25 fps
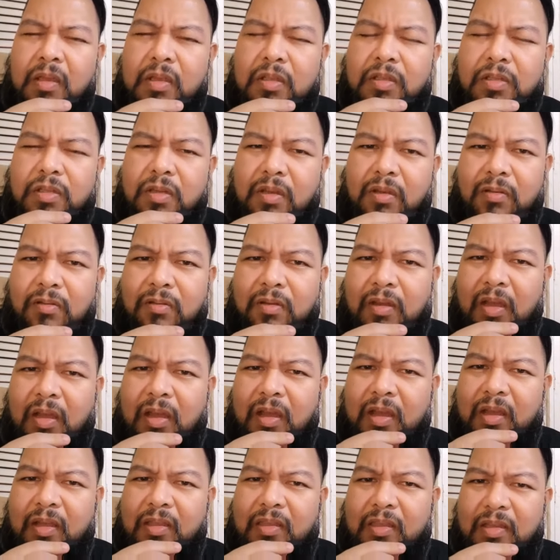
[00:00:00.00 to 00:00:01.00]
So
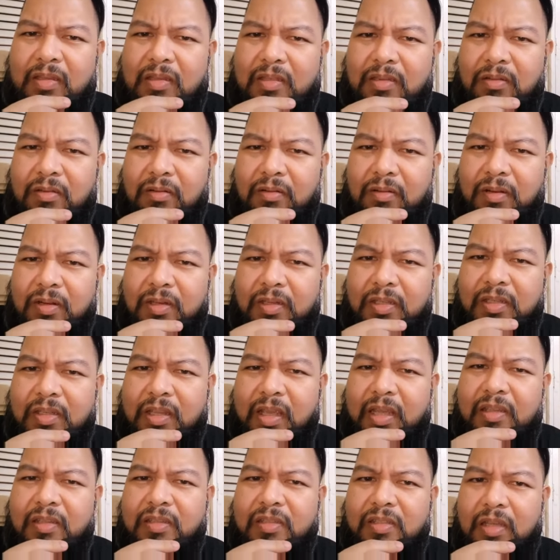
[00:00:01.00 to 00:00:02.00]
the source
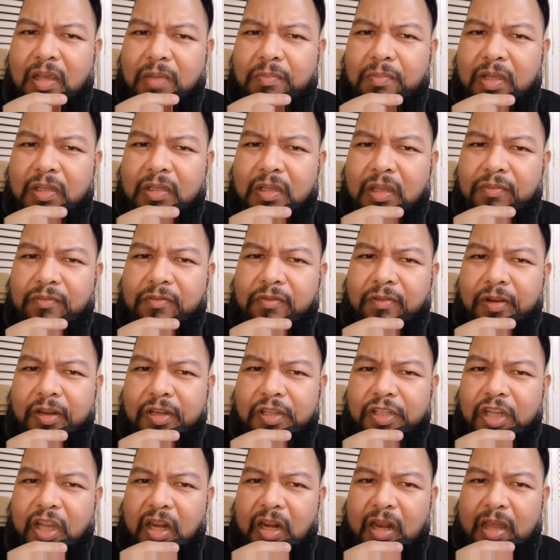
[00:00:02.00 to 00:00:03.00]
and summit of
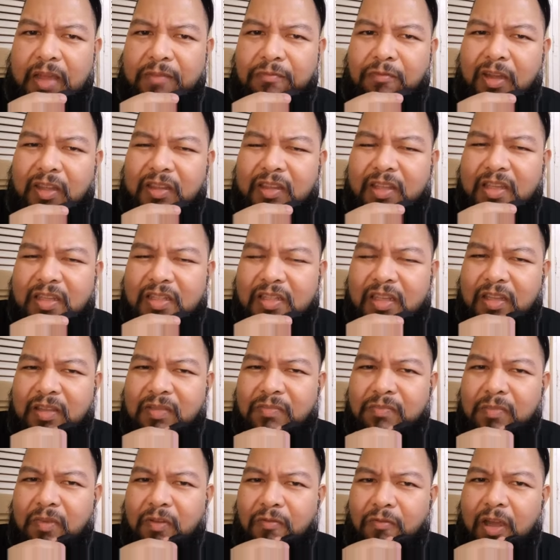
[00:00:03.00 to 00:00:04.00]
Christian life, what does
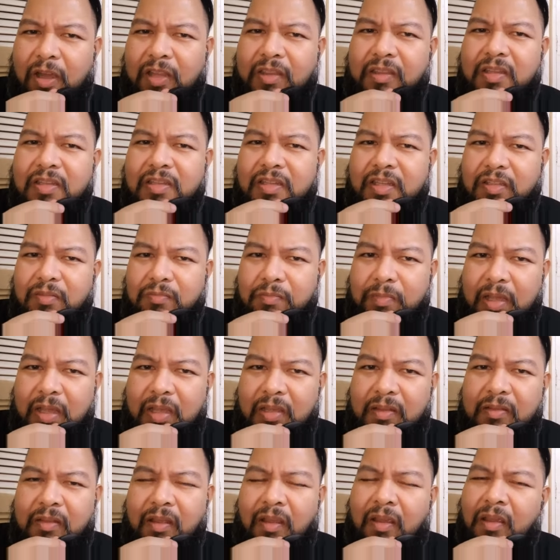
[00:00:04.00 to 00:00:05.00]
it
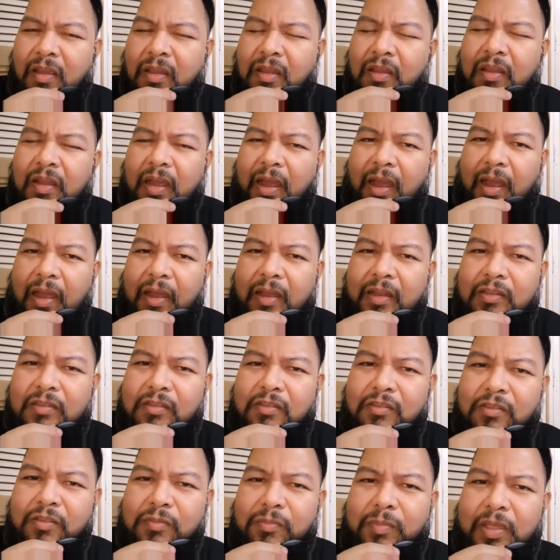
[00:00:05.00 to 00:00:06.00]
mean
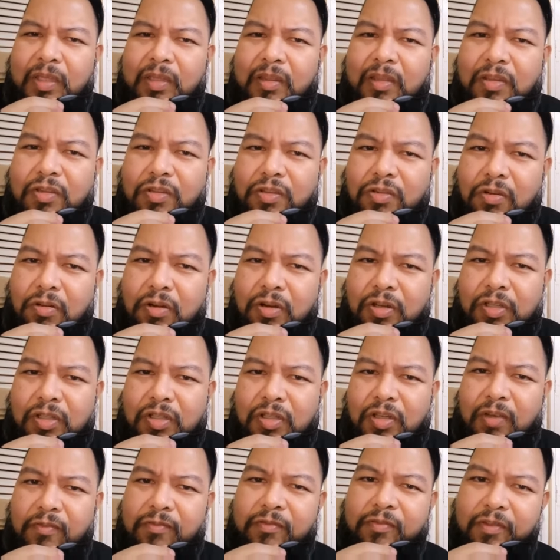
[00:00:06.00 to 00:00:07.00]
to be the source
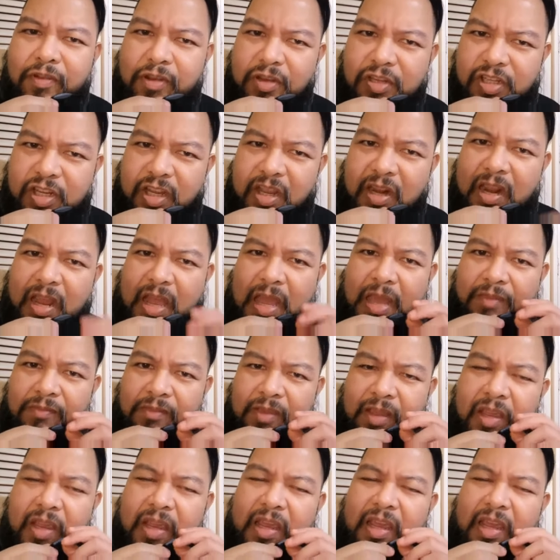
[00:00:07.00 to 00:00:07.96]
of Christian life?